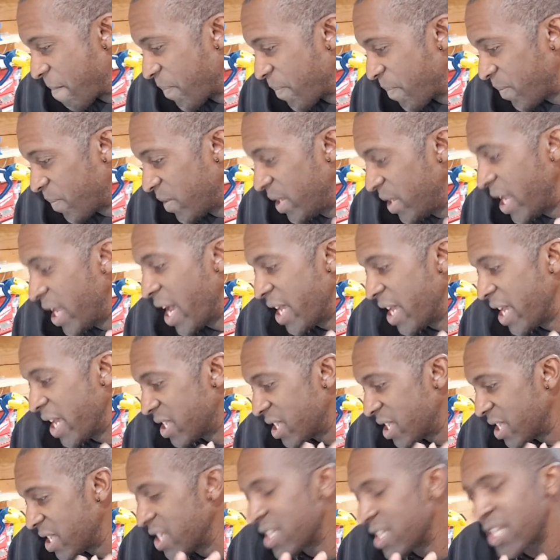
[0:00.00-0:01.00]
Yeah,
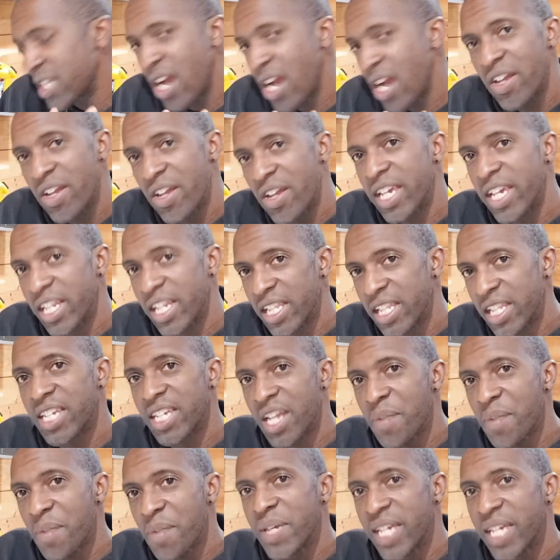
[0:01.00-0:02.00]
it's starting to get. It's
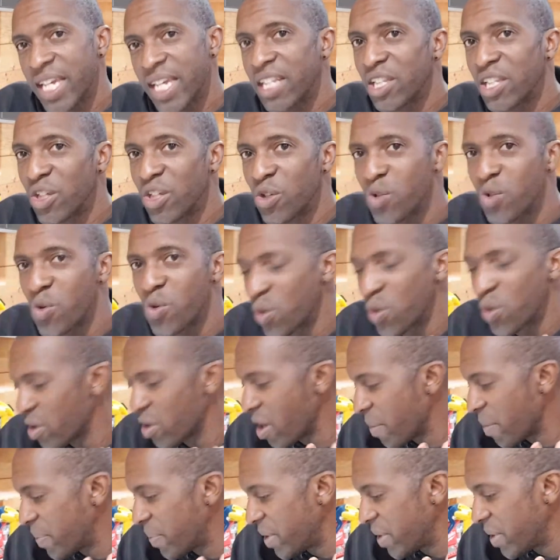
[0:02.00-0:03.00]
gonna be getting a little cooler
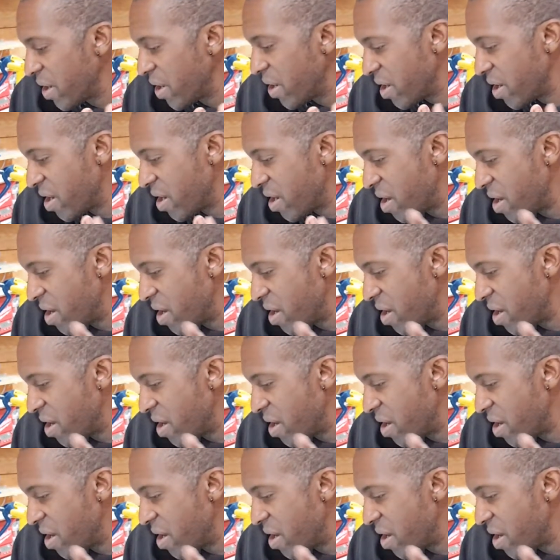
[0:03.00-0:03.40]
up here.